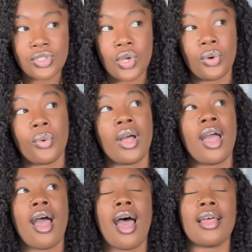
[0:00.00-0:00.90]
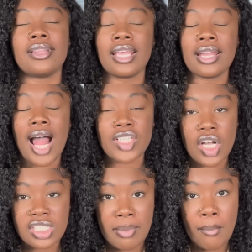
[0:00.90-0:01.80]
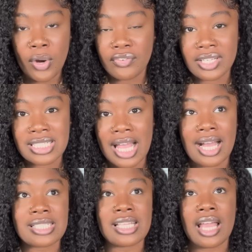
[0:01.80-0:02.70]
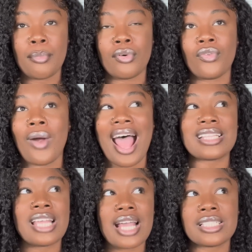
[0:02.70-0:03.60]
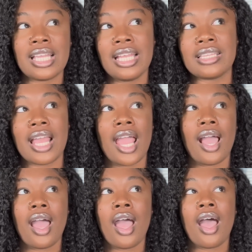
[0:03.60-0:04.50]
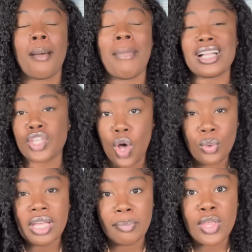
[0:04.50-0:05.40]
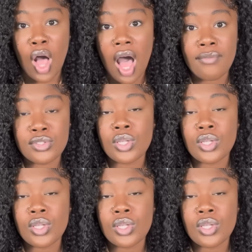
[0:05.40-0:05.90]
So then I talked to my boyfriend, because like I said, before I text anything, my tone can be off.